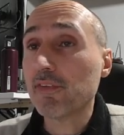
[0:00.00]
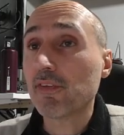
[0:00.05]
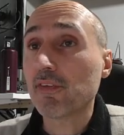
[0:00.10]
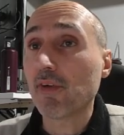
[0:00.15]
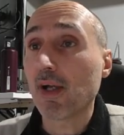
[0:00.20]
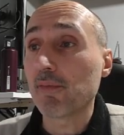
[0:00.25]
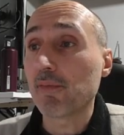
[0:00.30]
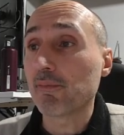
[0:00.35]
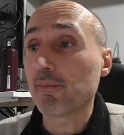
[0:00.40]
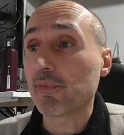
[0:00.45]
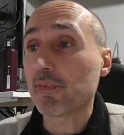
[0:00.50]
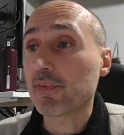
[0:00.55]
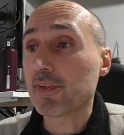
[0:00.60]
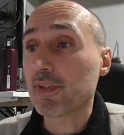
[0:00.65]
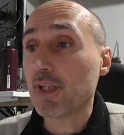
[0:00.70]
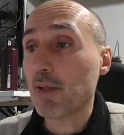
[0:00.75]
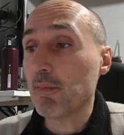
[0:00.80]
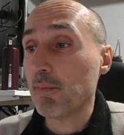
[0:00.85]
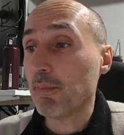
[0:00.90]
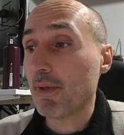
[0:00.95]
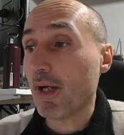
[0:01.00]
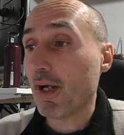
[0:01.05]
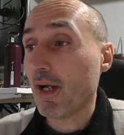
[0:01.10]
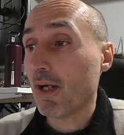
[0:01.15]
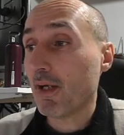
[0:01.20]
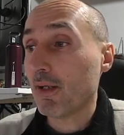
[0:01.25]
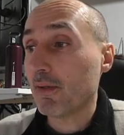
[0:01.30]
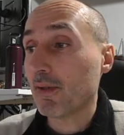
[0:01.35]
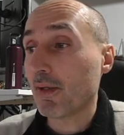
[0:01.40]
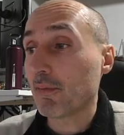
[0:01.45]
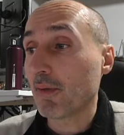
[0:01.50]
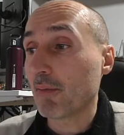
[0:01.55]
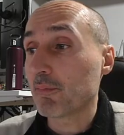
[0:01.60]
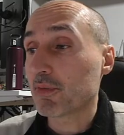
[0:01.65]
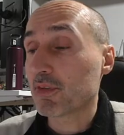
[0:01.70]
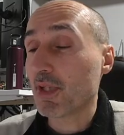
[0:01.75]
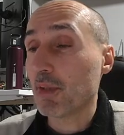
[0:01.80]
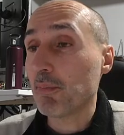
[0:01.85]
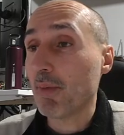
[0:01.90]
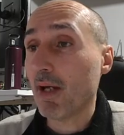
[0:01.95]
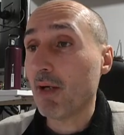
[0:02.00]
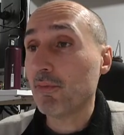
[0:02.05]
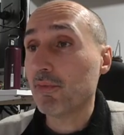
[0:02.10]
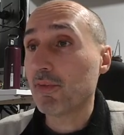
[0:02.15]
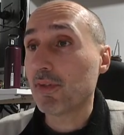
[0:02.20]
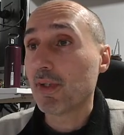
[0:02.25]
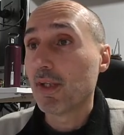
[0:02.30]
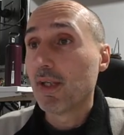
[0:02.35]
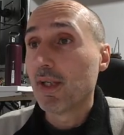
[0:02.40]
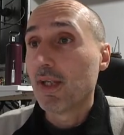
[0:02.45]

So I'm step out